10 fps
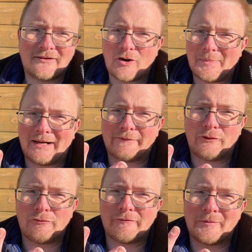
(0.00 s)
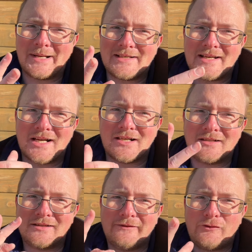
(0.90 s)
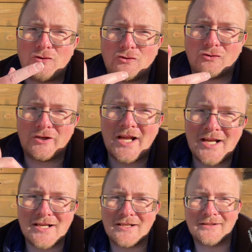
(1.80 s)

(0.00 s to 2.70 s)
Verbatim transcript: I've got about four of them, haven't I? Four, yeah.